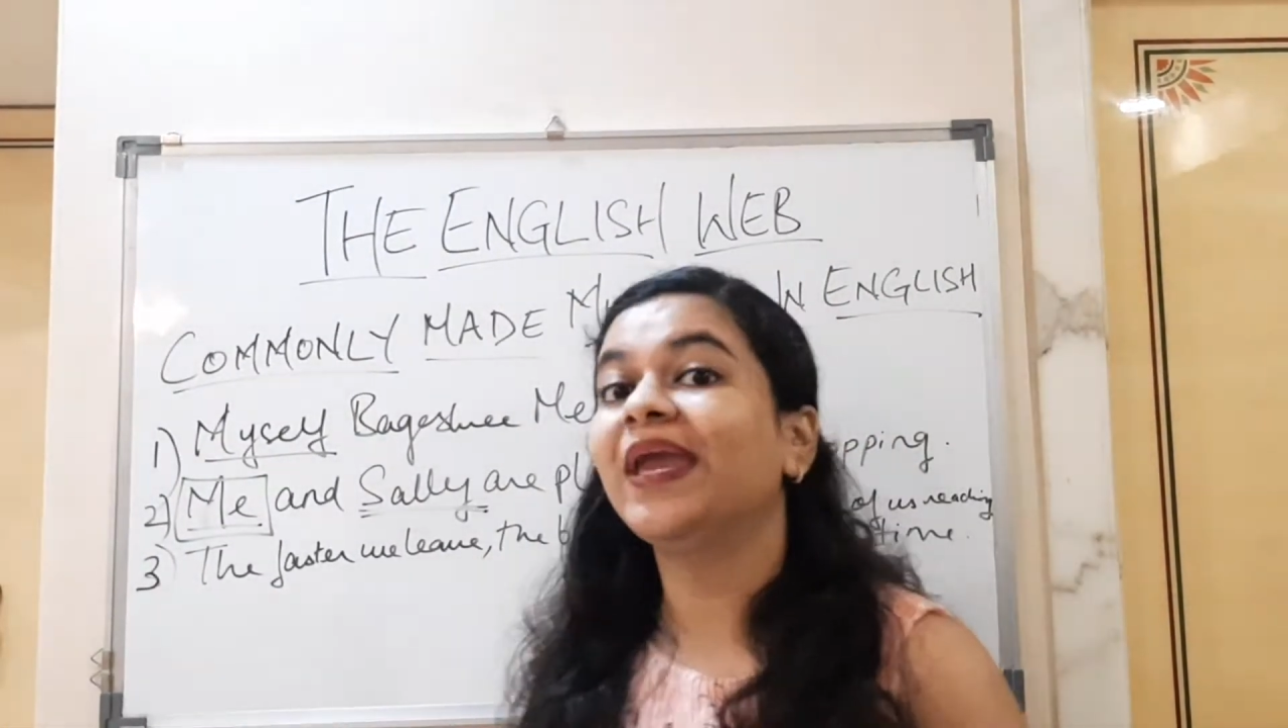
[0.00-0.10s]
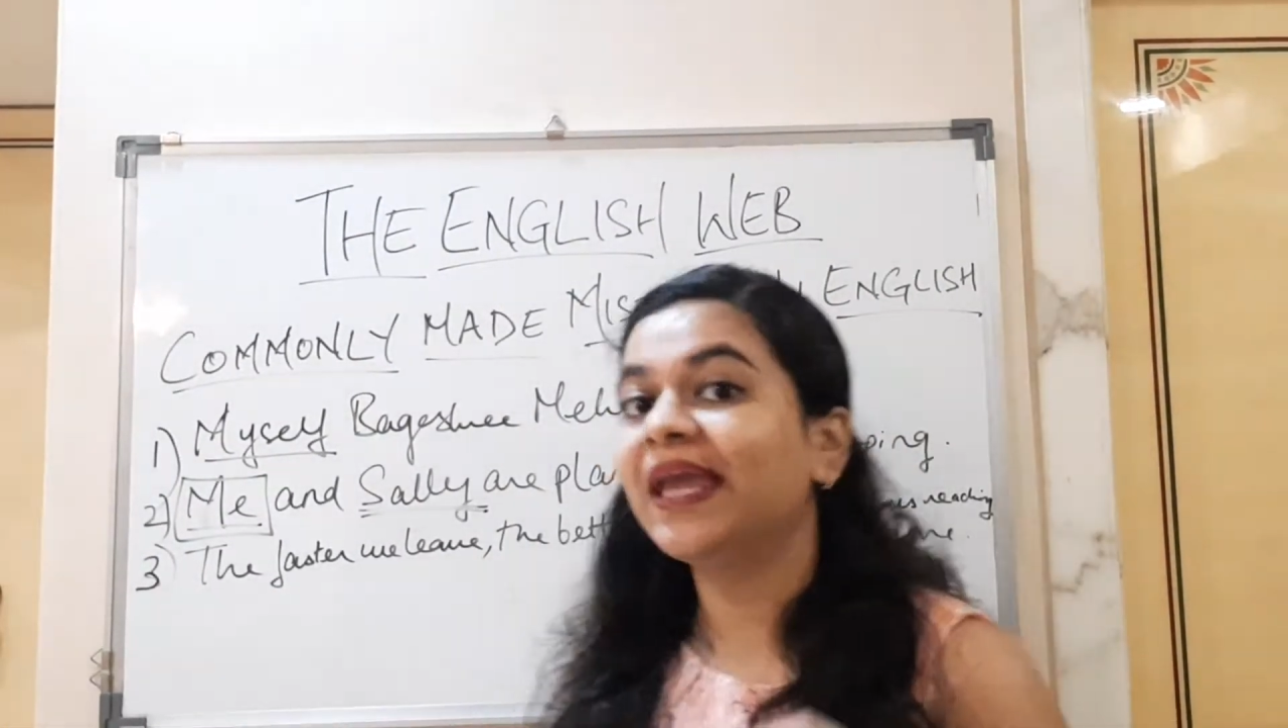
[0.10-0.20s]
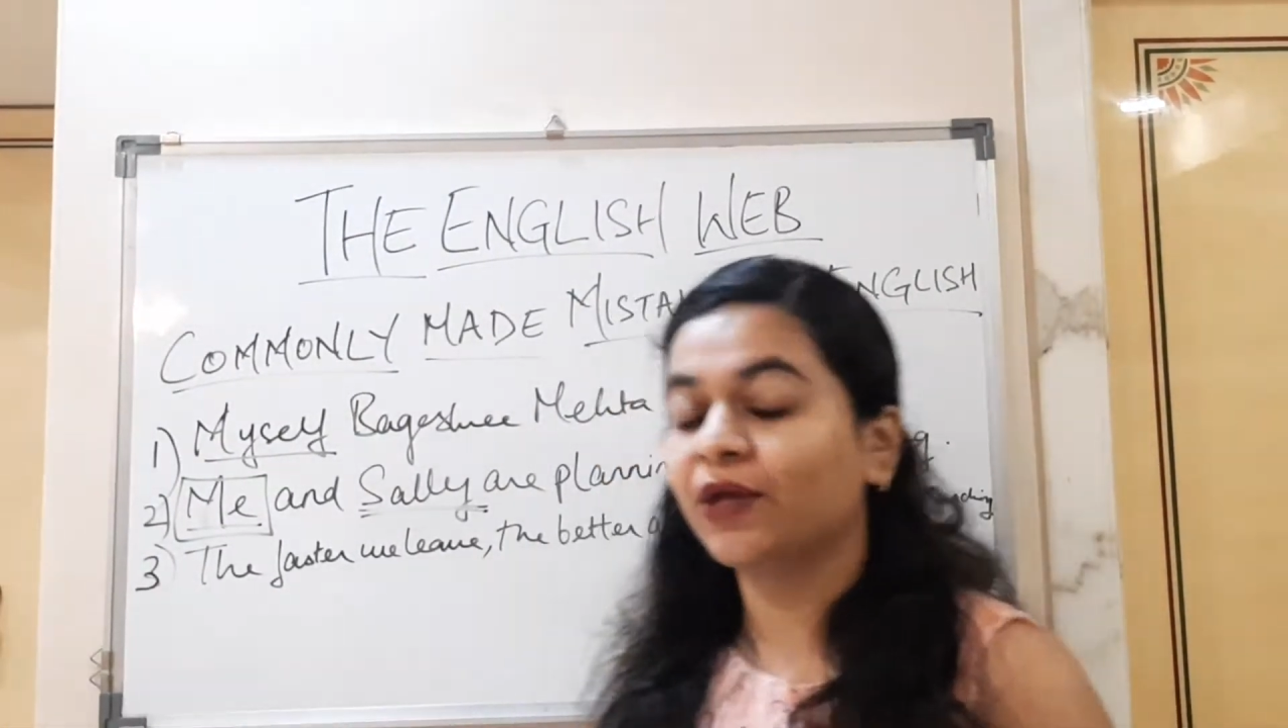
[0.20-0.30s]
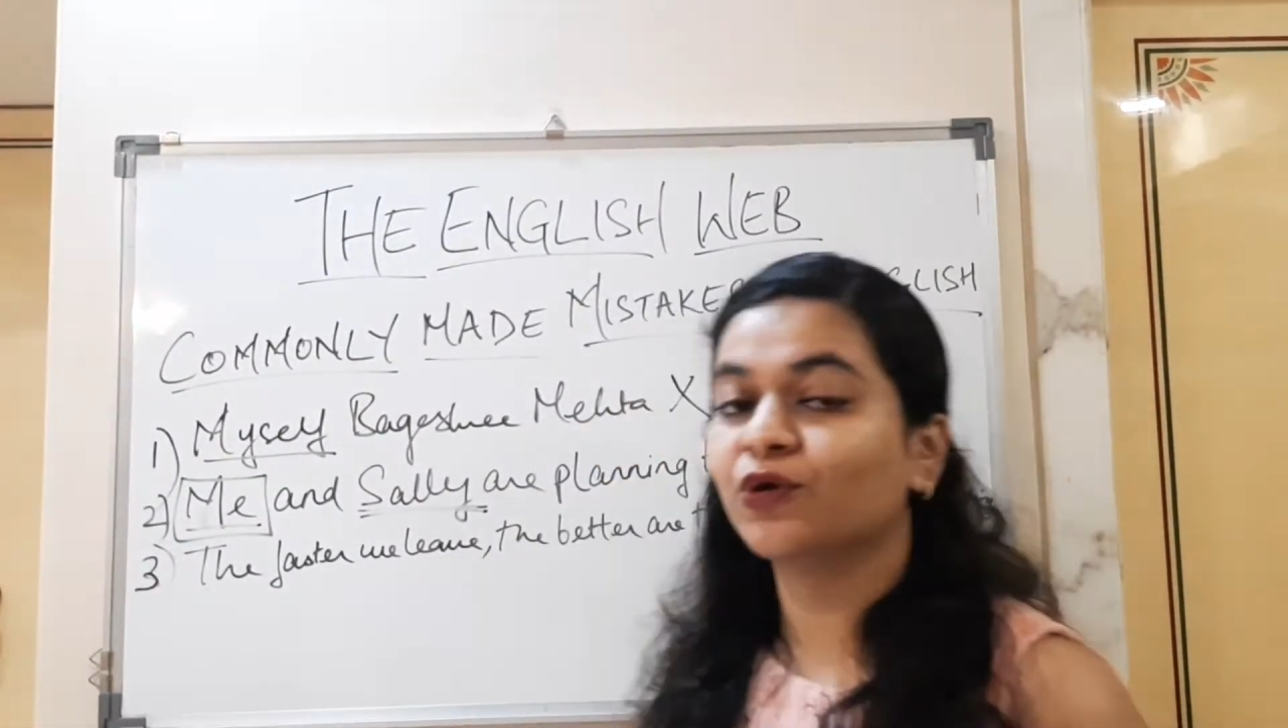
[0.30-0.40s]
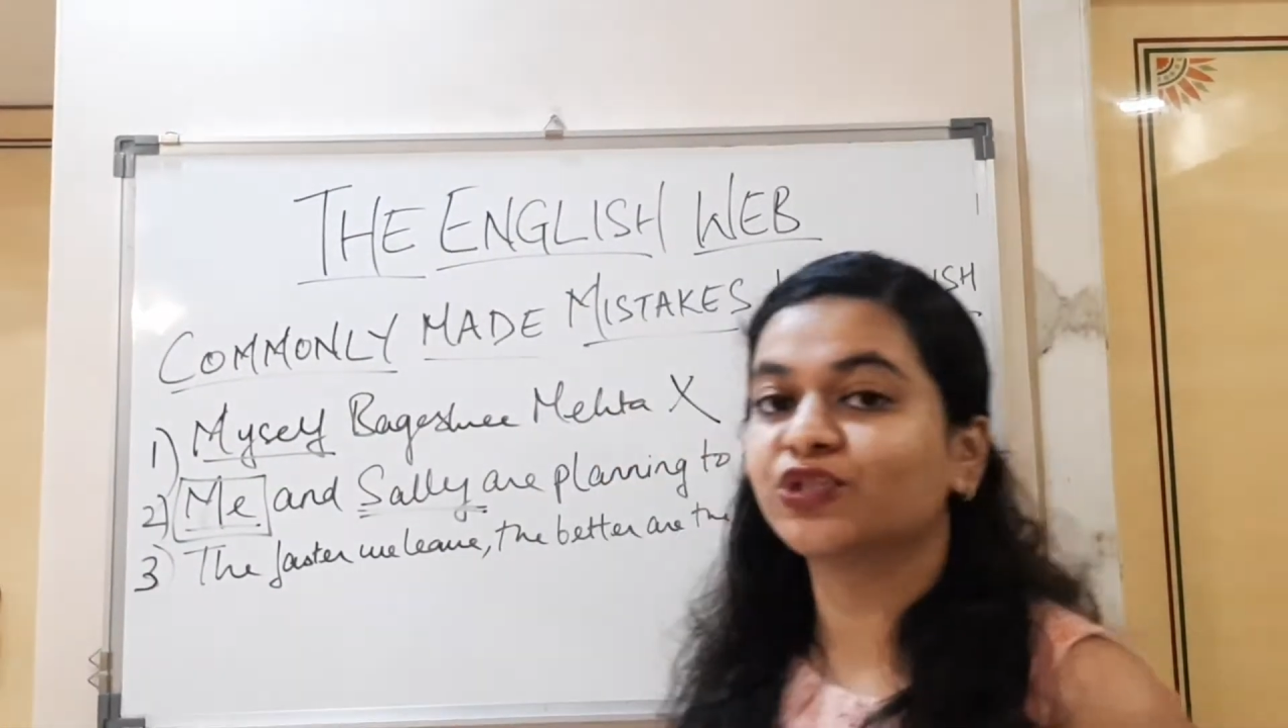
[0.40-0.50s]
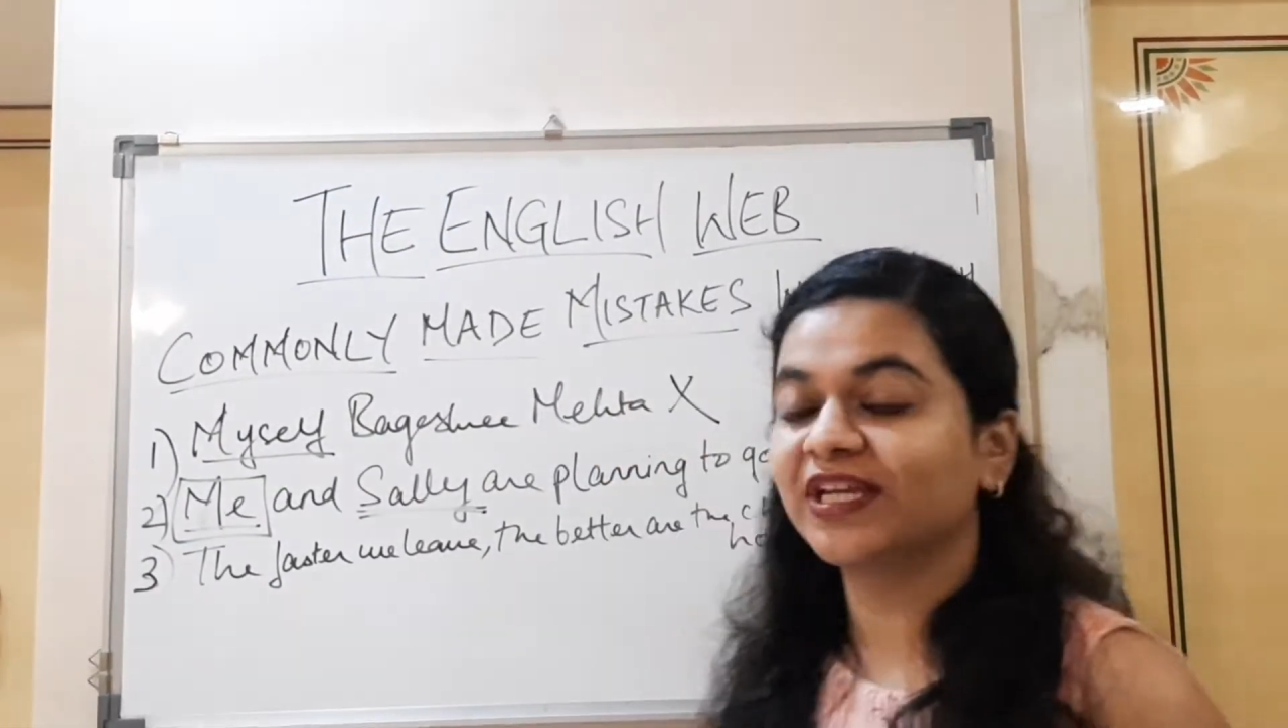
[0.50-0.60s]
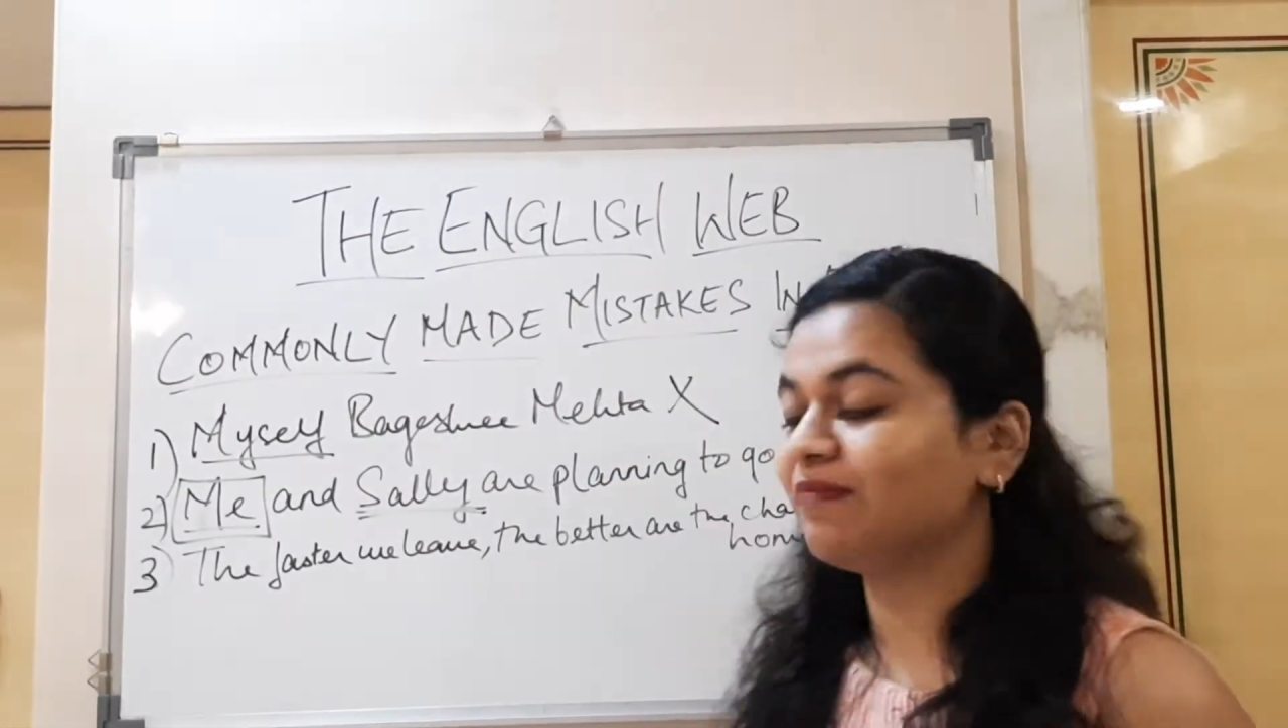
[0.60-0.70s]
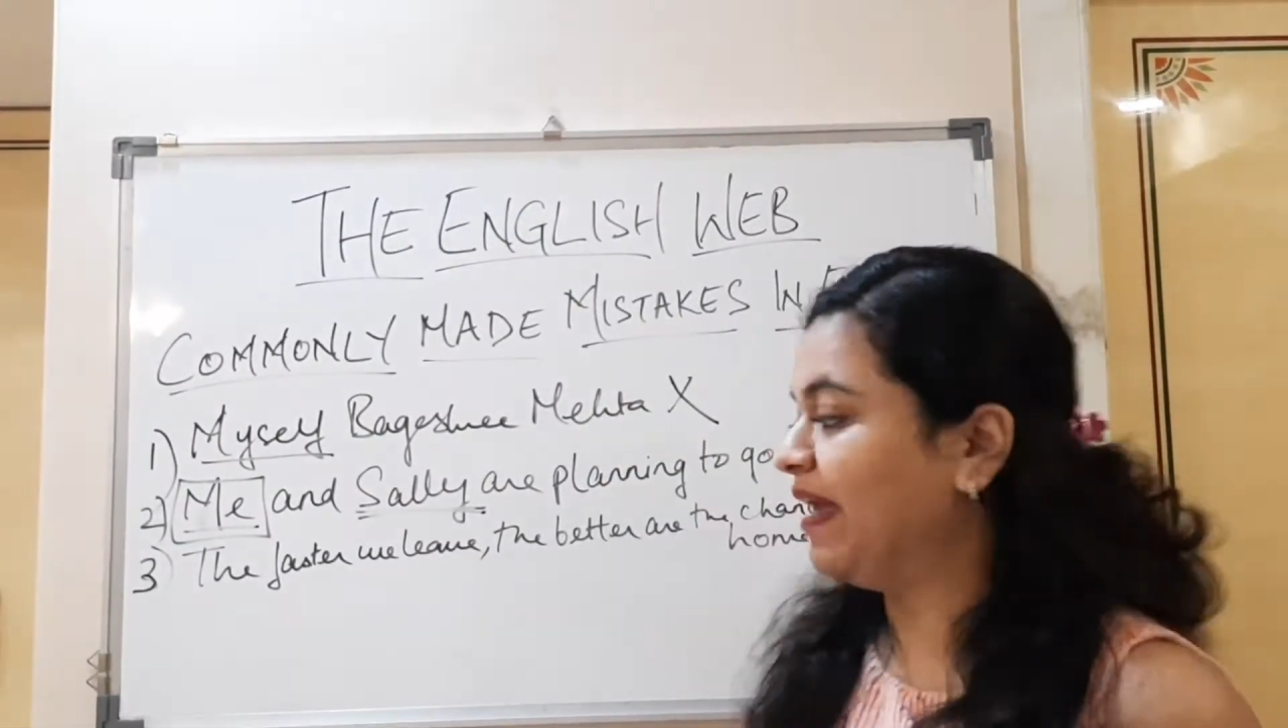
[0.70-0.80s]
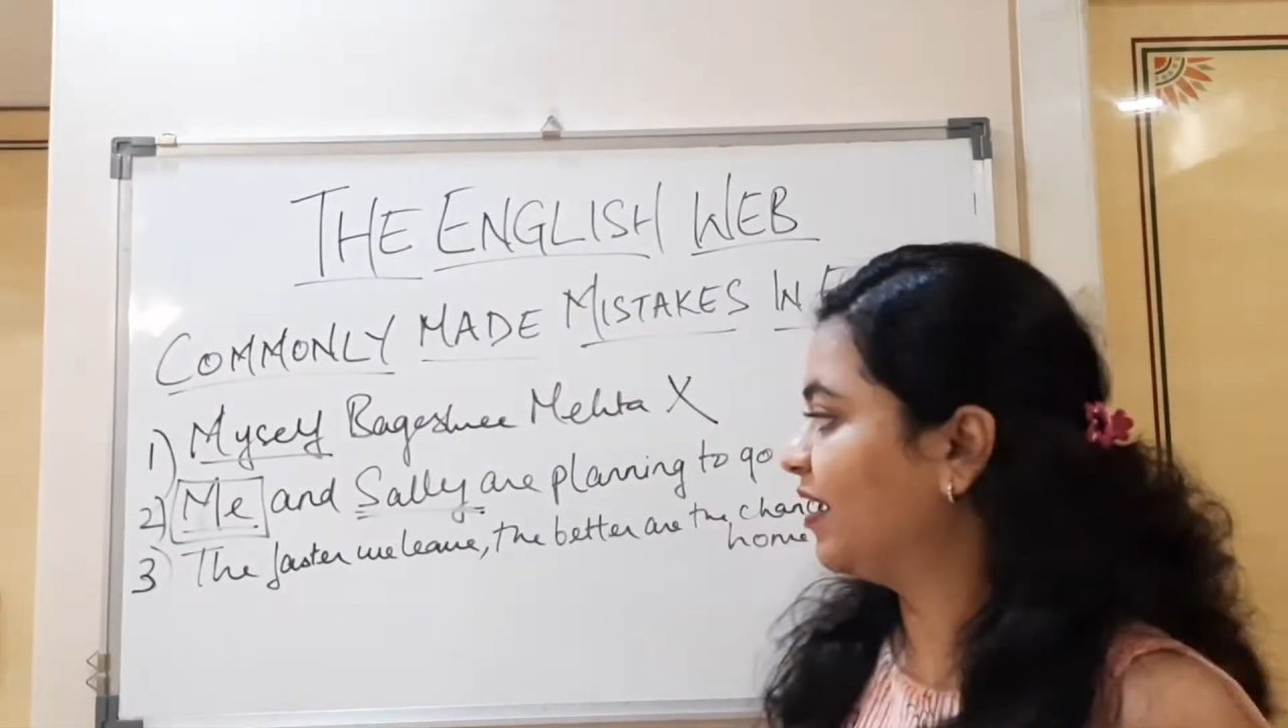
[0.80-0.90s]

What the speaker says: usually make